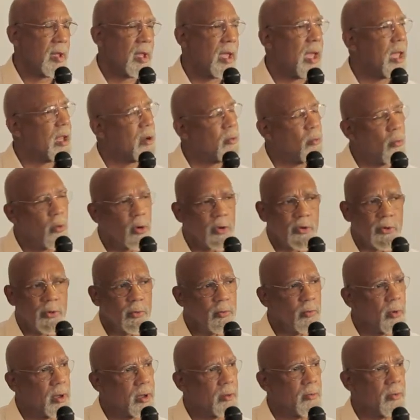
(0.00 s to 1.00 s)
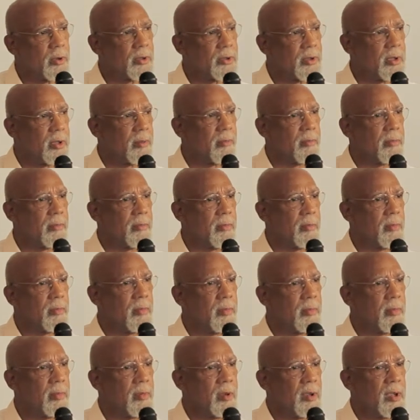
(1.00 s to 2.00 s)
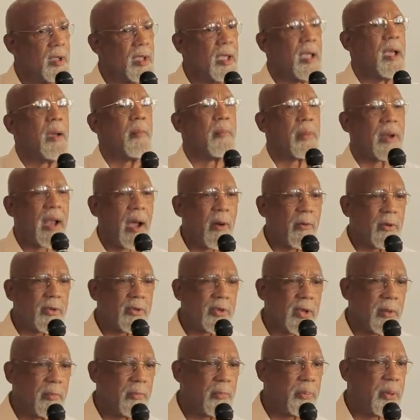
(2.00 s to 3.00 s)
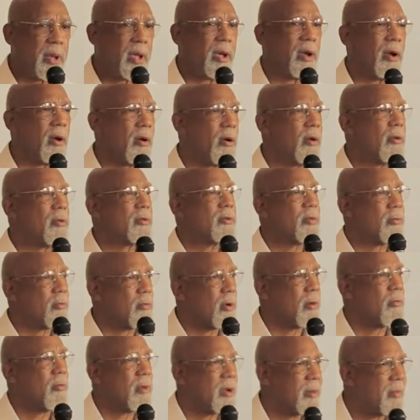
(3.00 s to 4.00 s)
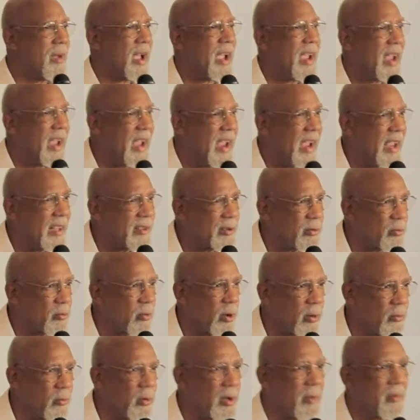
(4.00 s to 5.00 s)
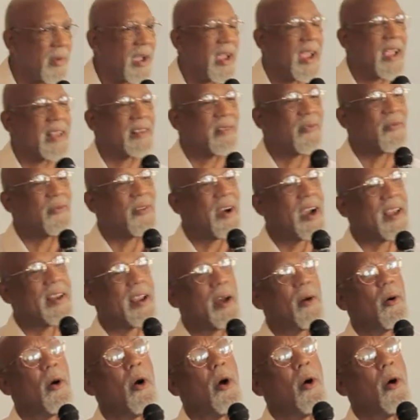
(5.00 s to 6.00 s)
I don't want you running with them." But I was compelled to run with him. I had to run with him. I had to find out,